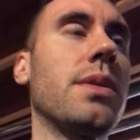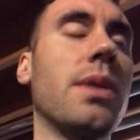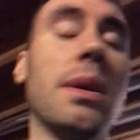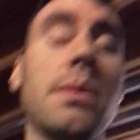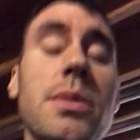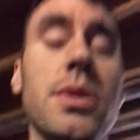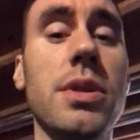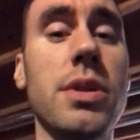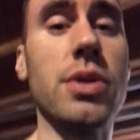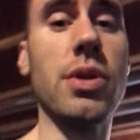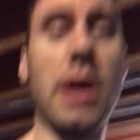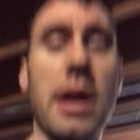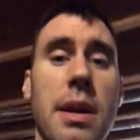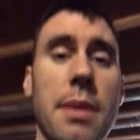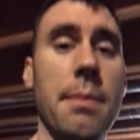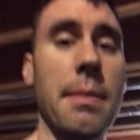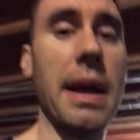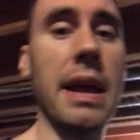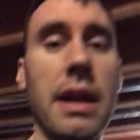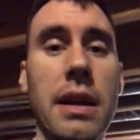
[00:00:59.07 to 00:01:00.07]
So I'm just trying
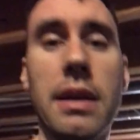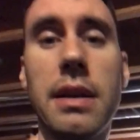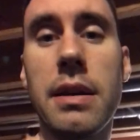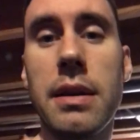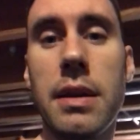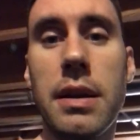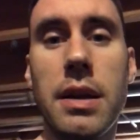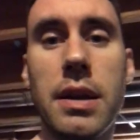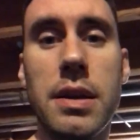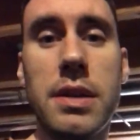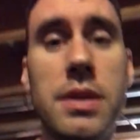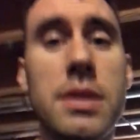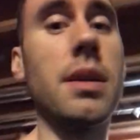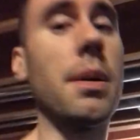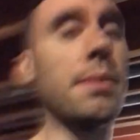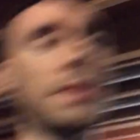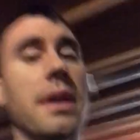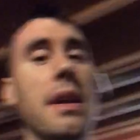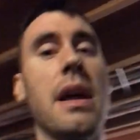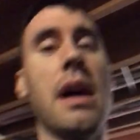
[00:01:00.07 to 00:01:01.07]
to make
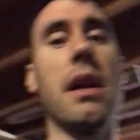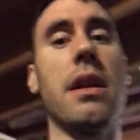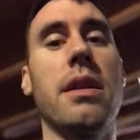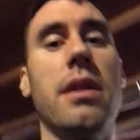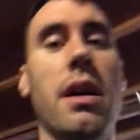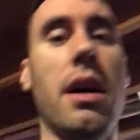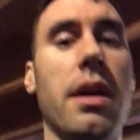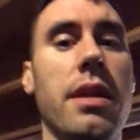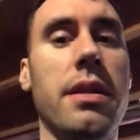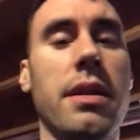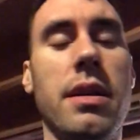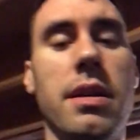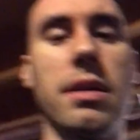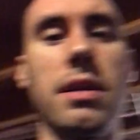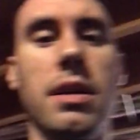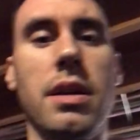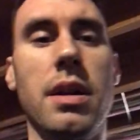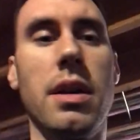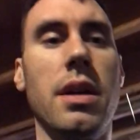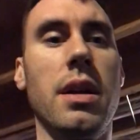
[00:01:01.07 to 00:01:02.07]
something out of nothing,